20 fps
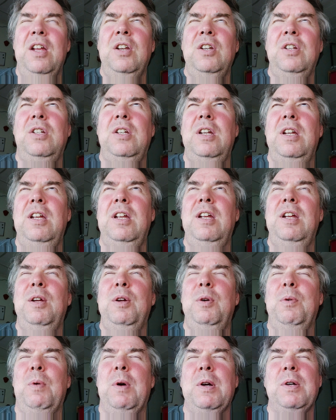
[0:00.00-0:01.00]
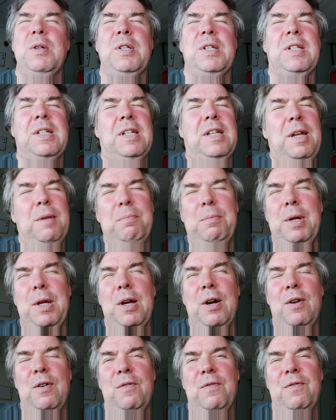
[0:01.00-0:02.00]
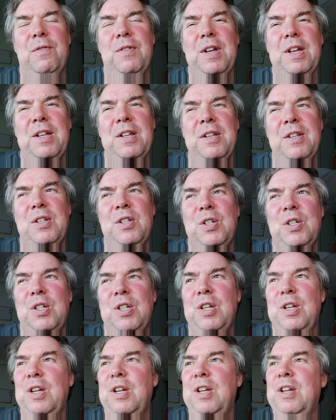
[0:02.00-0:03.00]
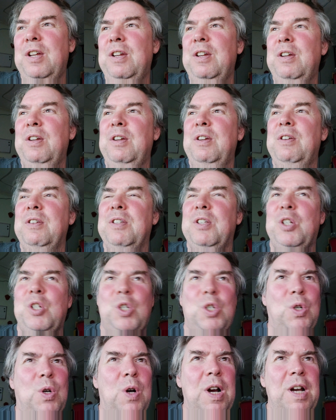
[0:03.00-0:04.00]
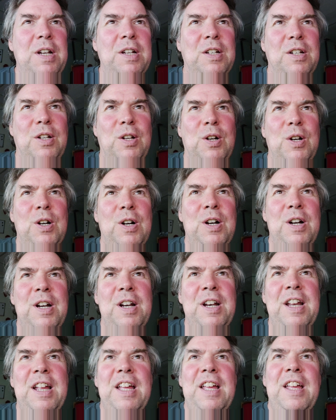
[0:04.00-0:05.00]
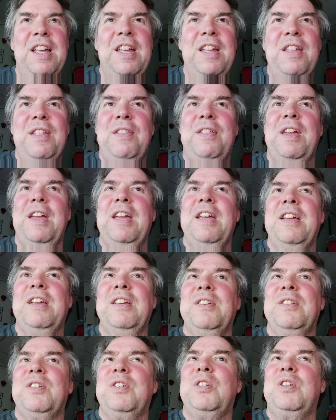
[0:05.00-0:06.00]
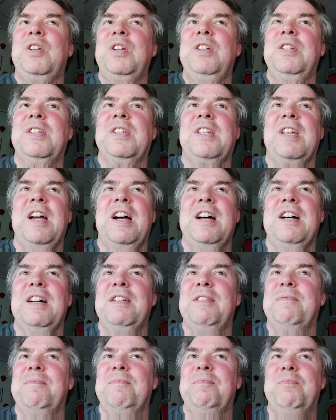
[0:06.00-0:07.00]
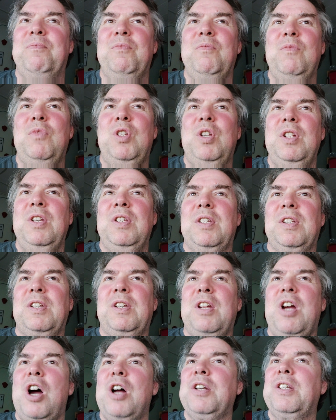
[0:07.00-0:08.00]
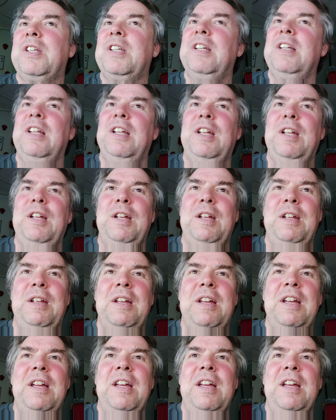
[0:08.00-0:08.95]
She wears skimpy outfits. She is trying to learn things. She's constantly